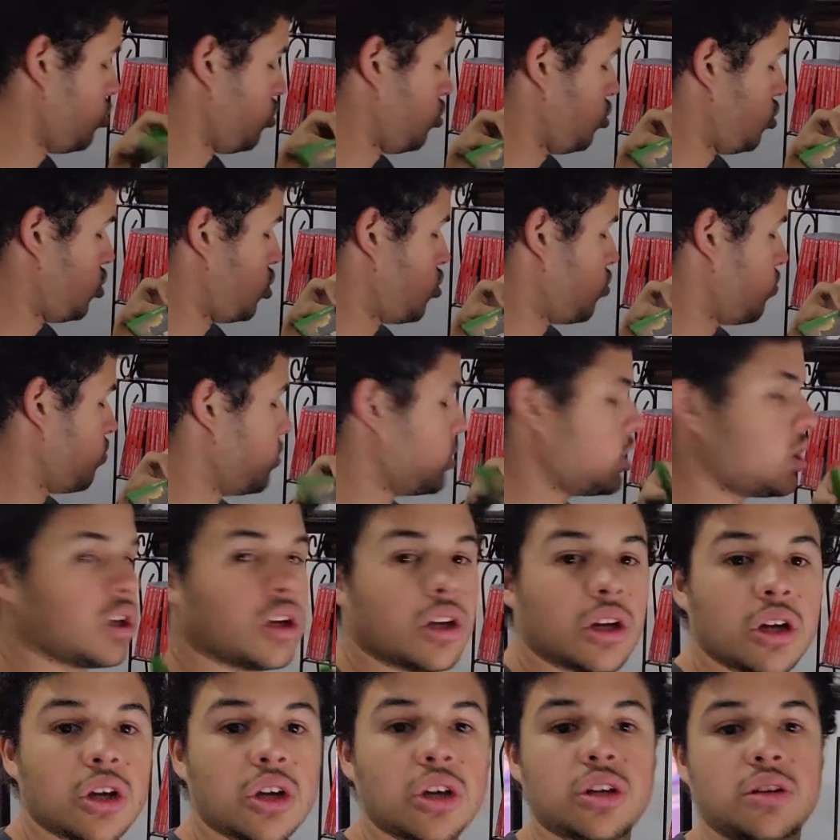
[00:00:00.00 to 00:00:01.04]
Doom.
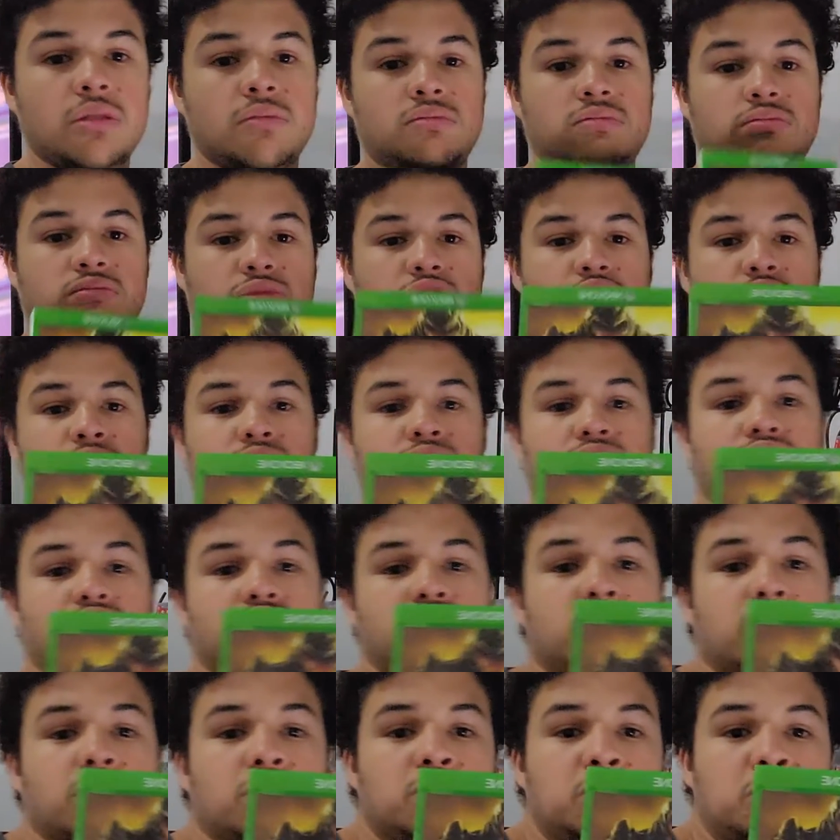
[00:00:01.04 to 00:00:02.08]
It's a,
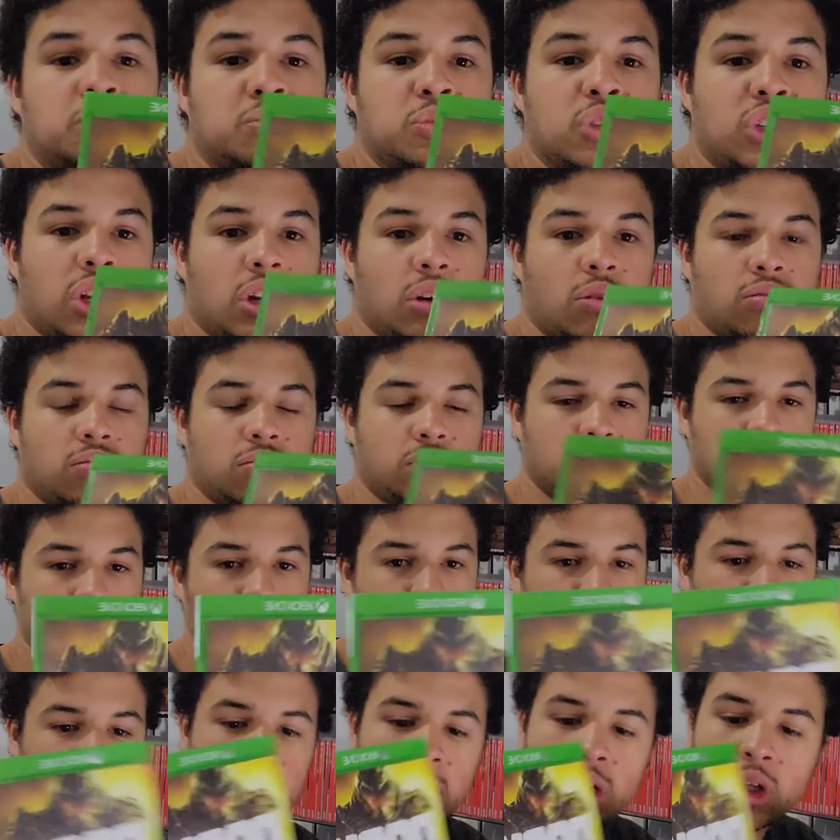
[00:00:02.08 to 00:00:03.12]

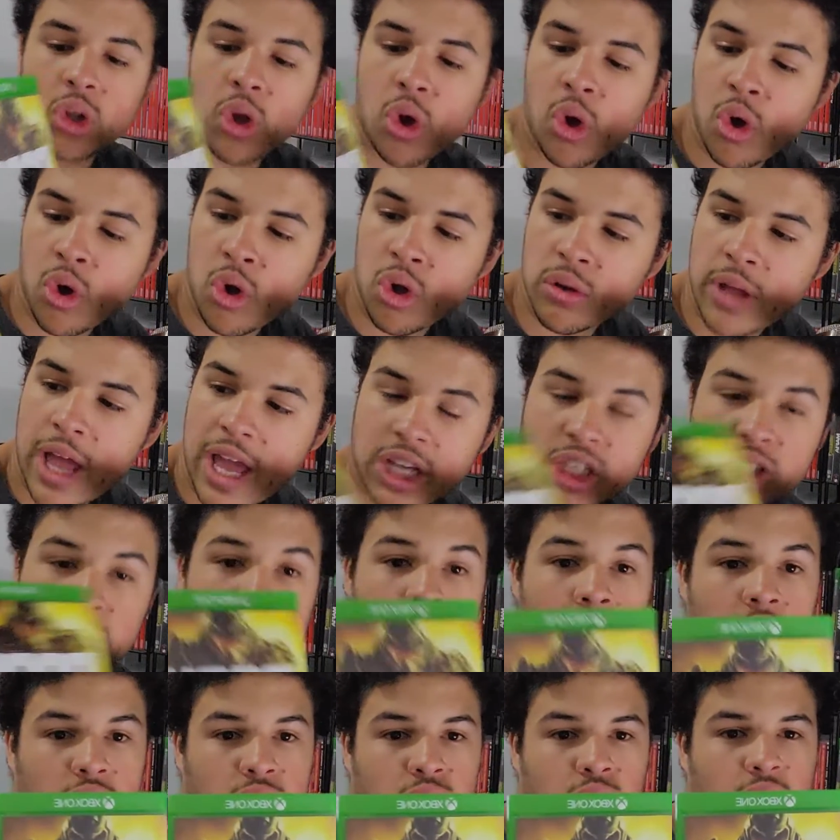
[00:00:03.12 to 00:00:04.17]
typical
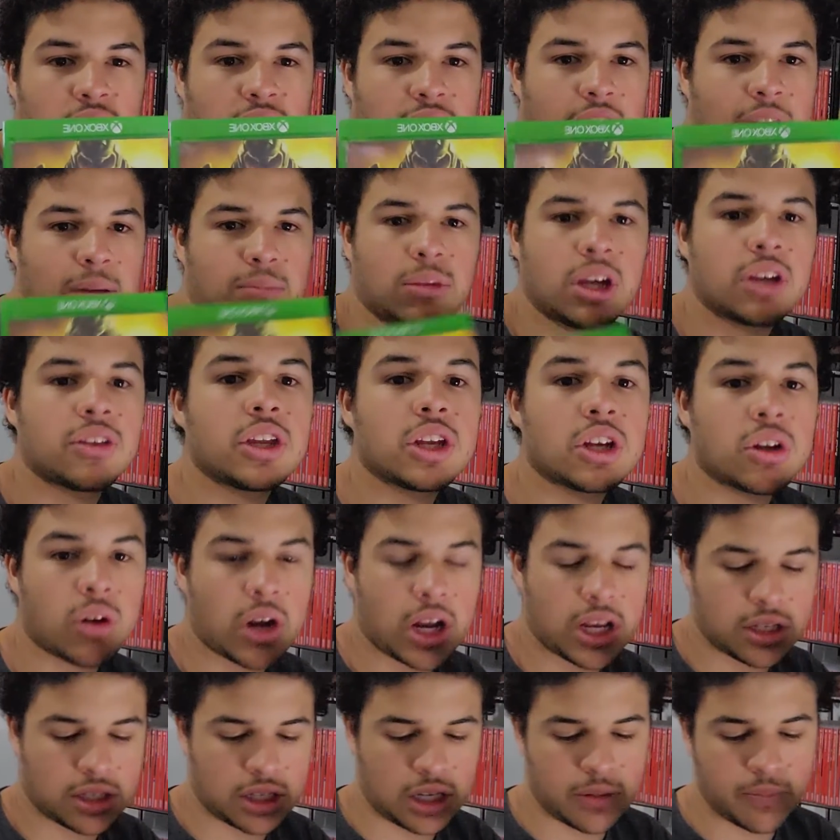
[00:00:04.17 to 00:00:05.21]
Xbox One game, nothing
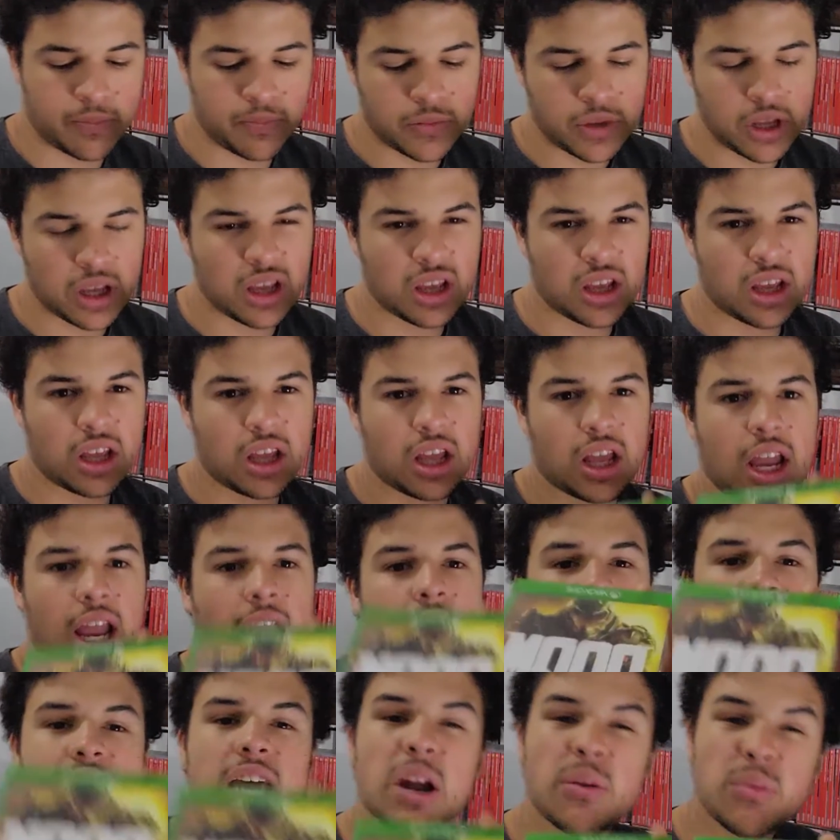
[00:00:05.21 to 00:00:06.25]
crazy.
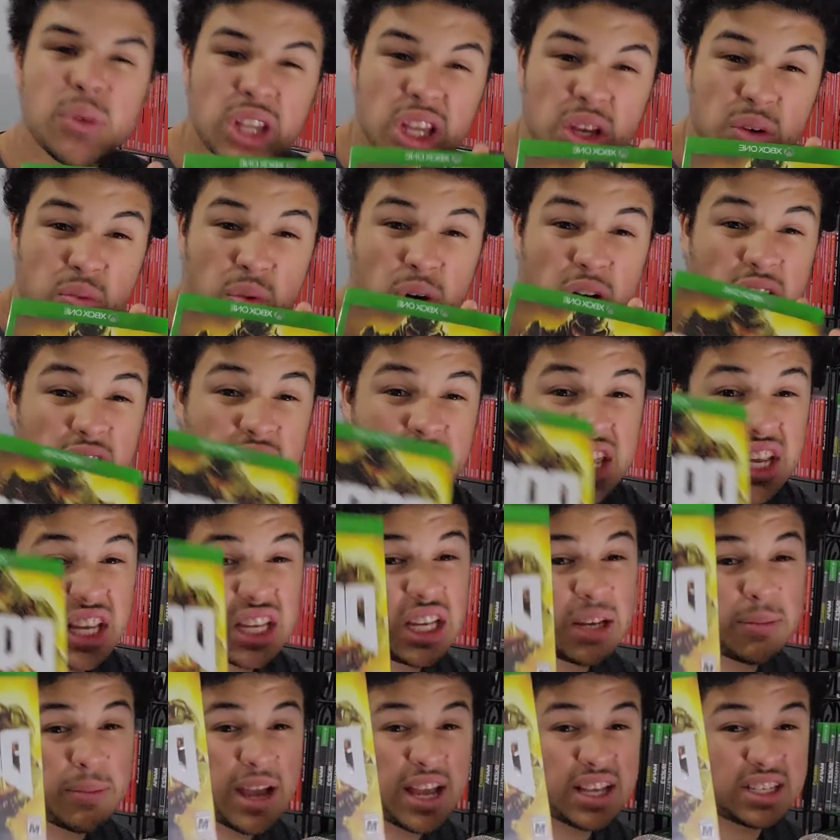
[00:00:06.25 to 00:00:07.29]
It's not really worth taking
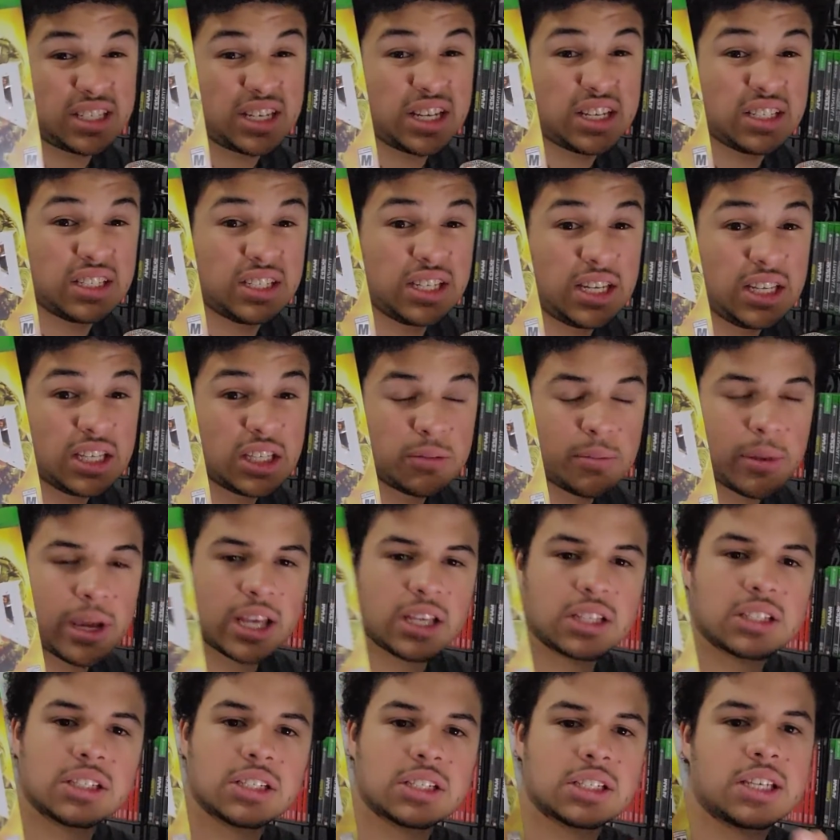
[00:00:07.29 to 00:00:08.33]
up SSD
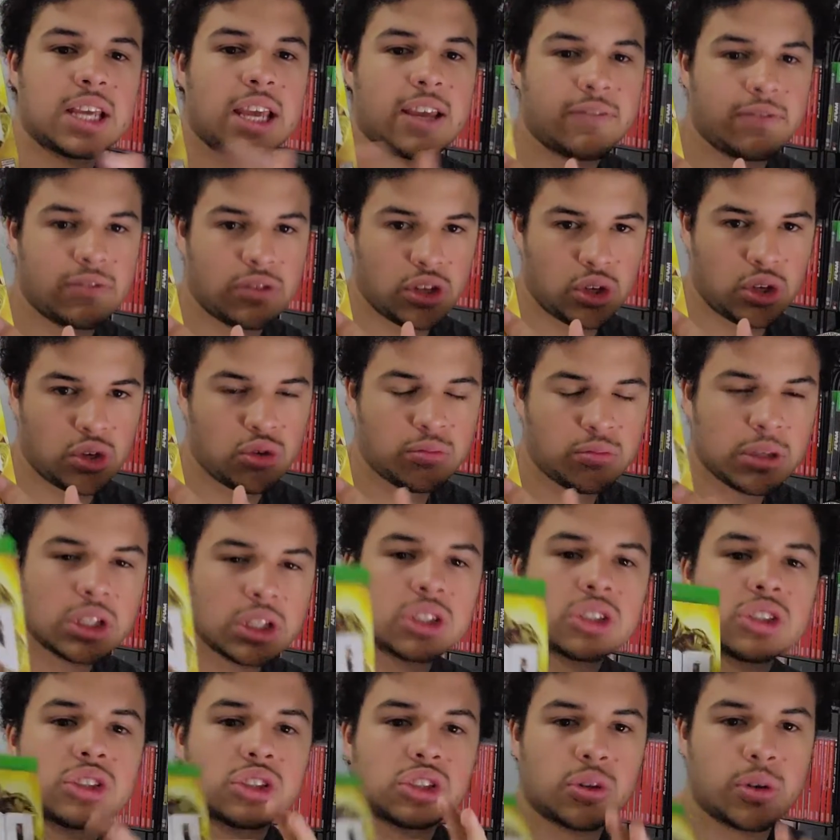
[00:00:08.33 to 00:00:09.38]
space to save Doom,
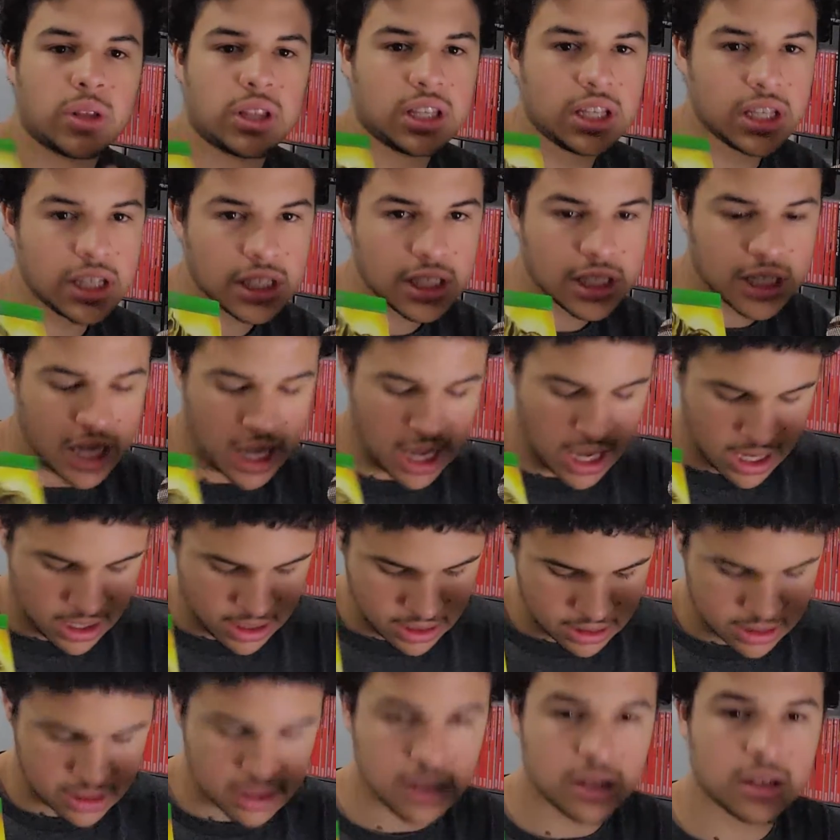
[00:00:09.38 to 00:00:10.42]
so in this
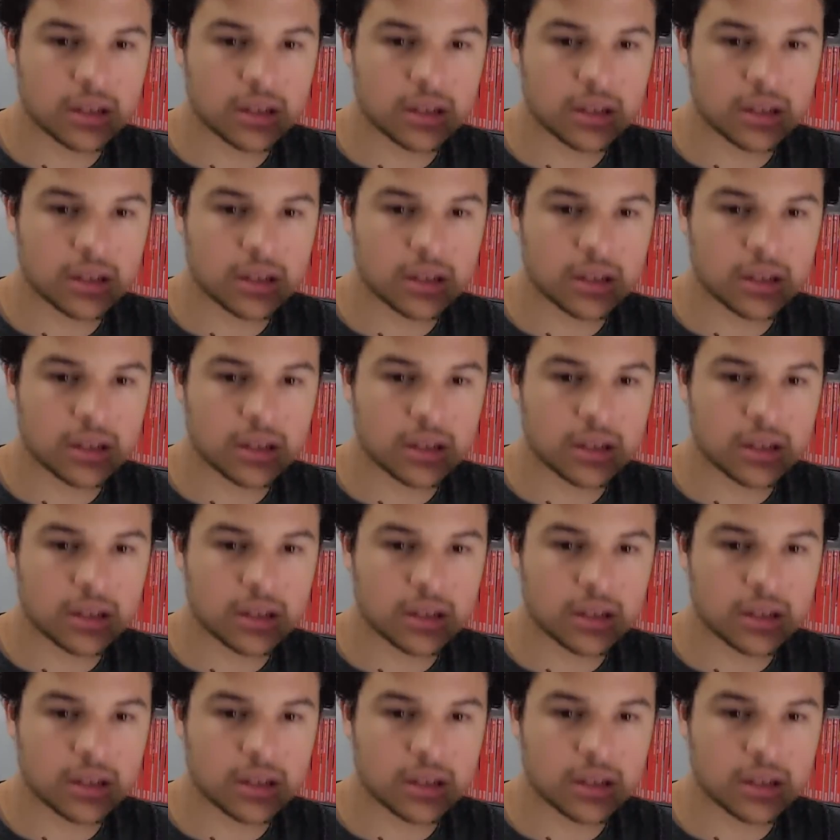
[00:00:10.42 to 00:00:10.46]
case,